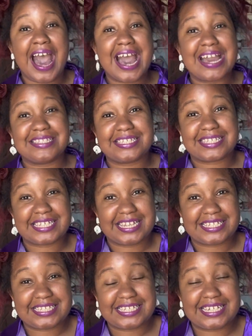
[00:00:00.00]
I
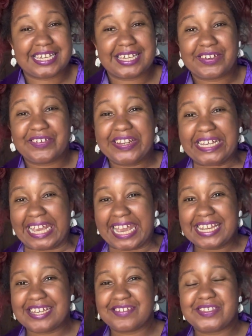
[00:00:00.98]
decided to get
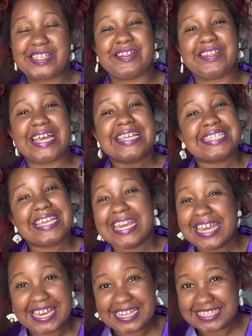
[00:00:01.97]
creative, so let's
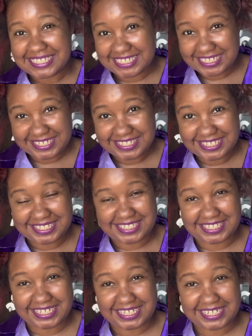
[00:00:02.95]
get into the
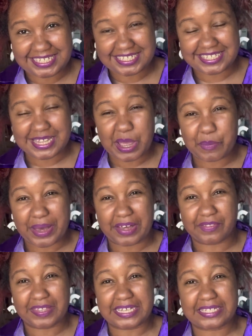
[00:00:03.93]
deeds
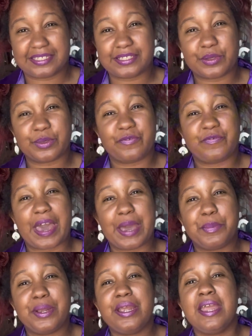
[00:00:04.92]
about this. So the
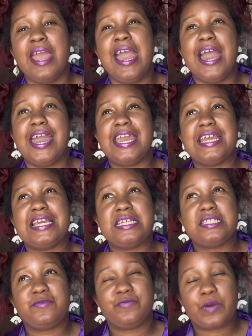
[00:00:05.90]
fabric
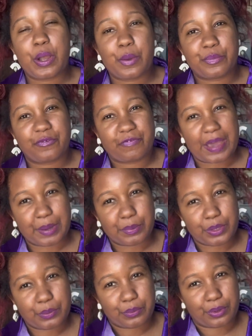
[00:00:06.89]
is from
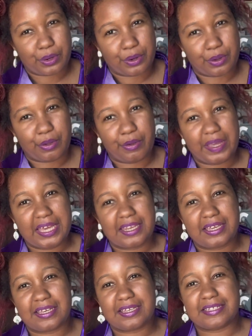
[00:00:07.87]
Fabric World.
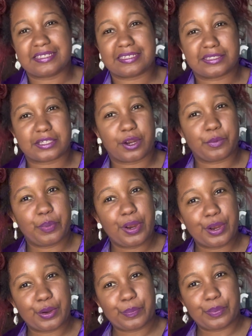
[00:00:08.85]
It is a dark
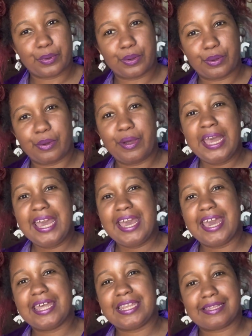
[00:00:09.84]
purple
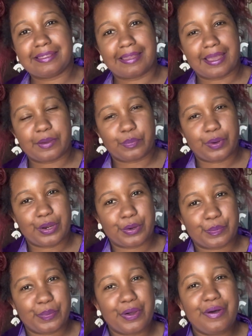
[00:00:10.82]
and a light
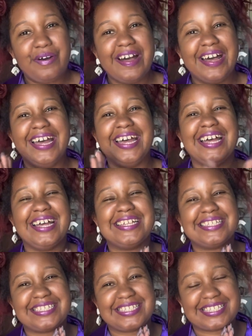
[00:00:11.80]
purple
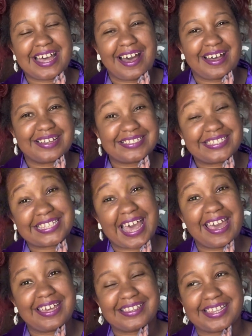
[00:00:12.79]

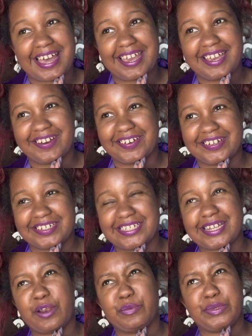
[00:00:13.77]
satin light or
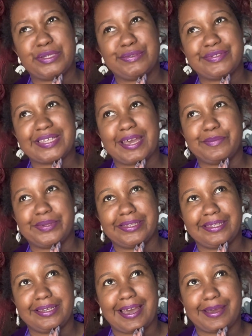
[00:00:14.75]
charmeuse, I
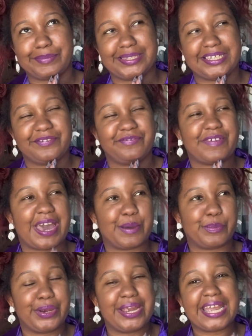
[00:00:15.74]
believe
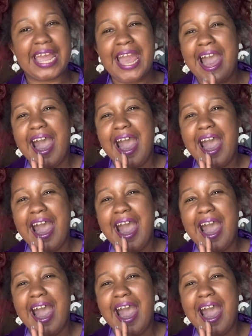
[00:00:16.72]
fabric.